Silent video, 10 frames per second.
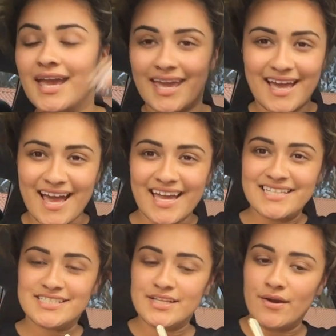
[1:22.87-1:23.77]
Hey
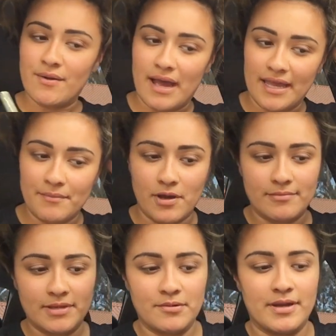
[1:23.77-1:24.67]
guys, so I am
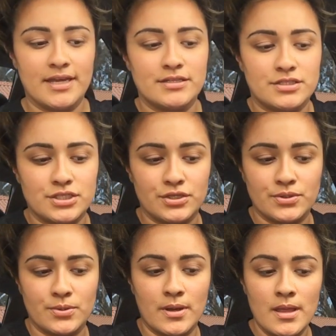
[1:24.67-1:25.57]
on my way
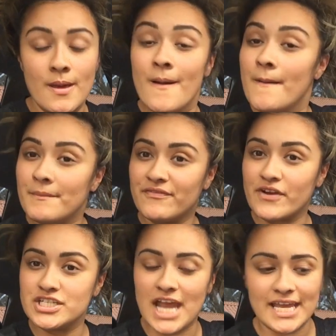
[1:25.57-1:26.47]
to my
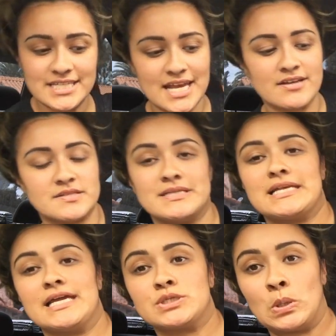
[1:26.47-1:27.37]
friend Jackie's house
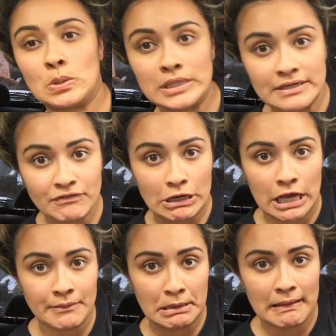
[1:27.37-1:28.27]
because I totally
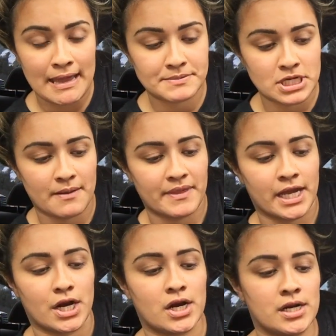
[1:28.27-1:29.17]
forgot my laptop
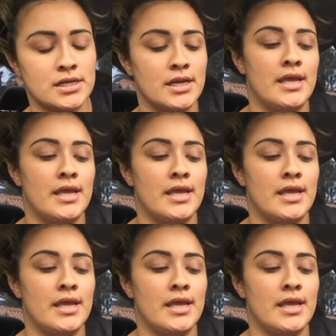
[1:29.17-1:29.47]
there